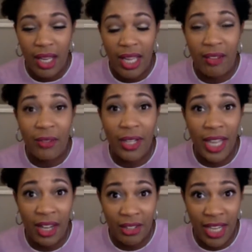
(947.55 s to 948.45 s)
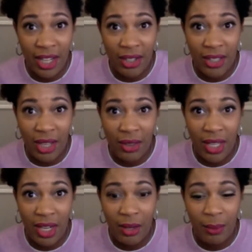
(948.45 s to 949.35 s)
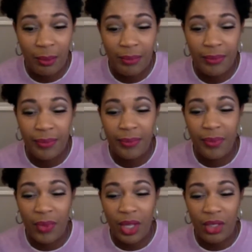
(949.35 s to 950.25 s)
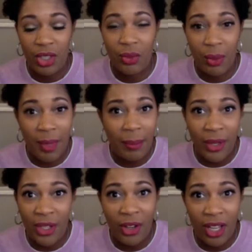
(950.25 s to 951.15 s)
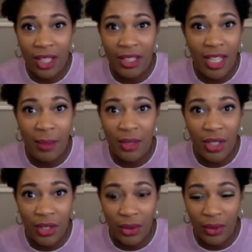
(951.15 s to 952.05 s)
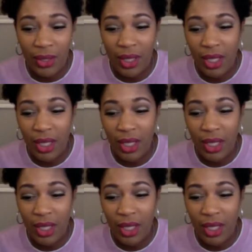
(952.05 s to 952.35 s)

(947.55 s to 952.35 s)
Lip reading: And for caretakers out there, just remember you're on the team too.